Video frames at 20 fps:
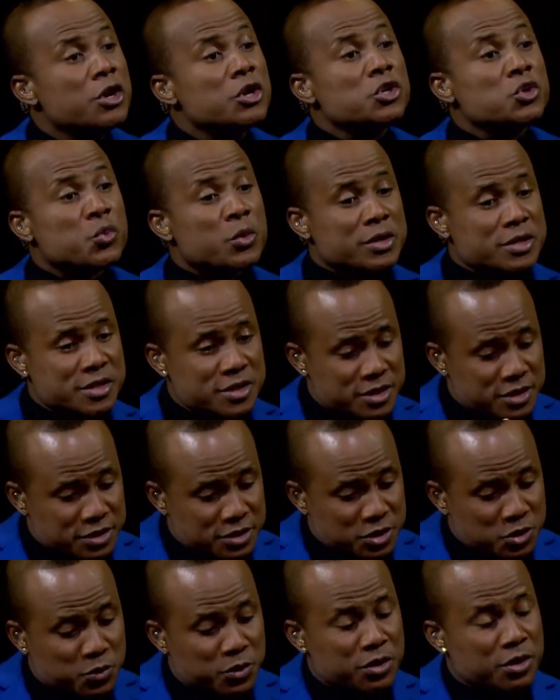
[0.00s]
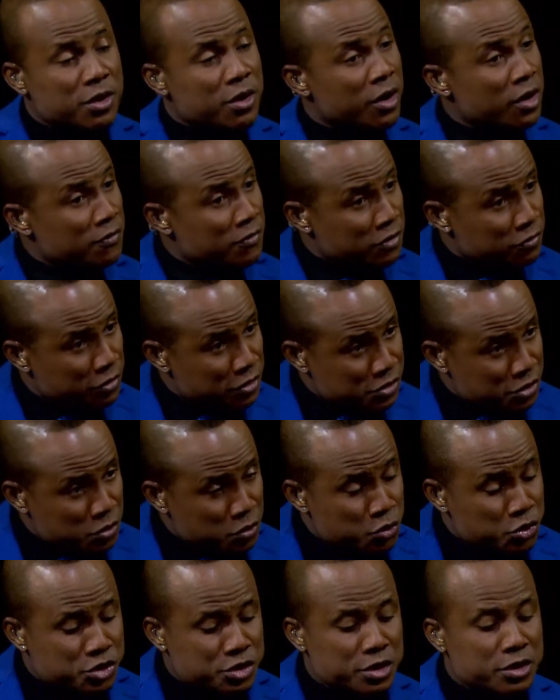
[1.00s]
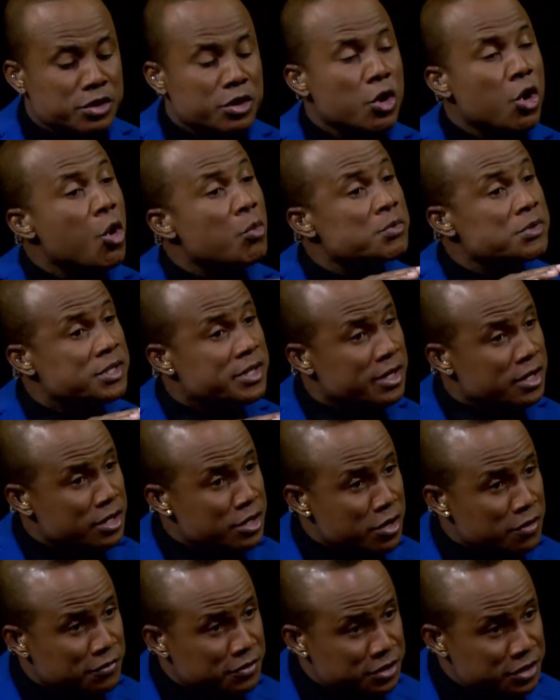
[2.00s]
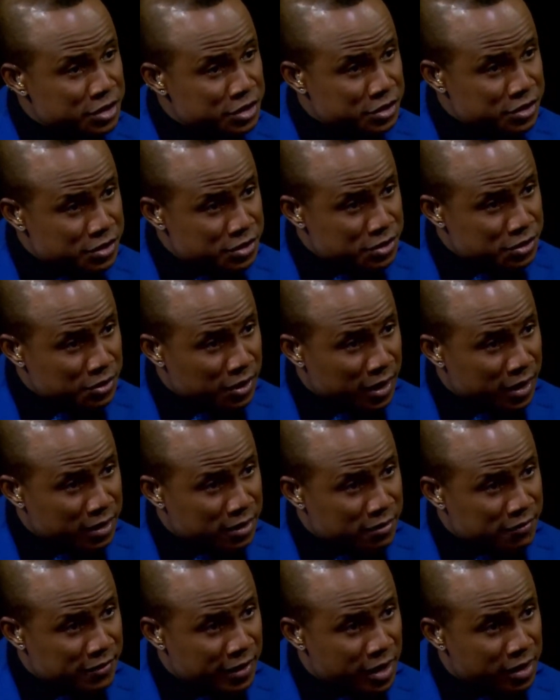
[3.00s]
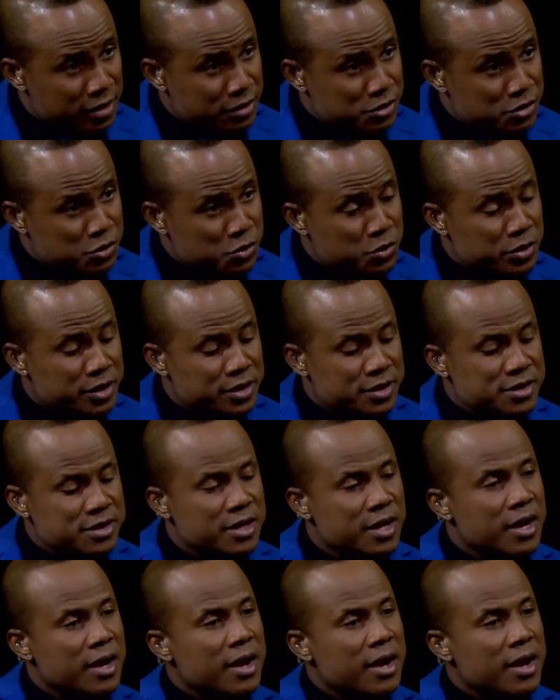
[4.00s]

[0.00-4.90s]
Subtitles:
to assist with conflict resolution, the upskilling of teachers to handle violent students,